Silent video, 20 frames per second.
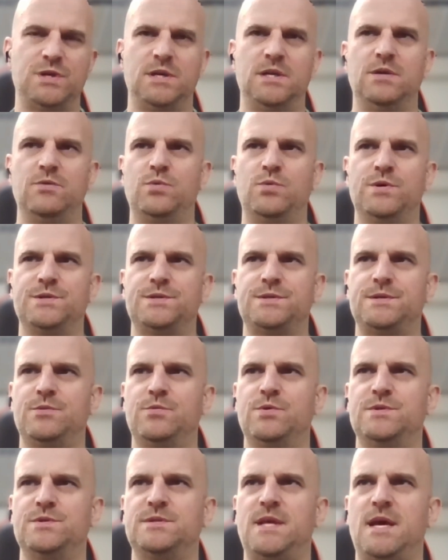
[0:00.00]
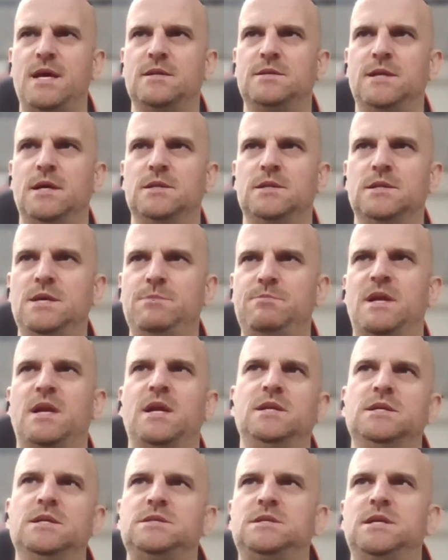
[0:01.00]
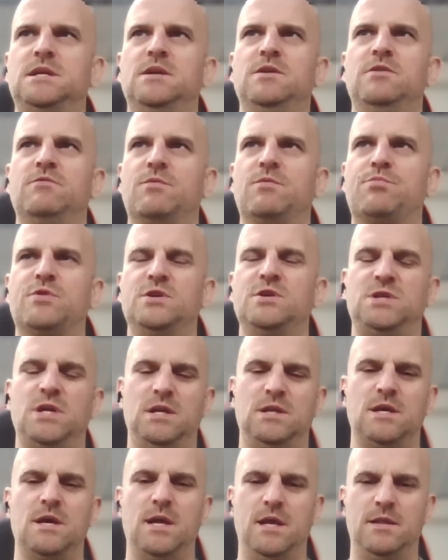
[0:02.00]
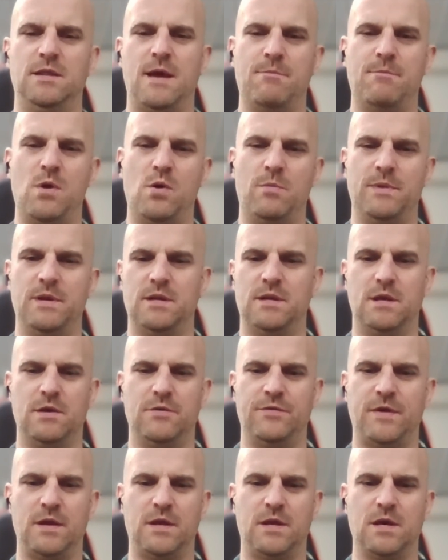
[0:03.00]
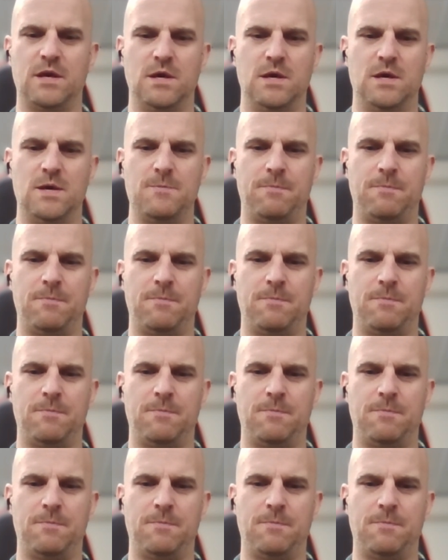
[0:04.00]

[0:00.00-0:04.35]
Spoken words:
And it was that leap that I just didn't even appreciate that in that moment. I was like,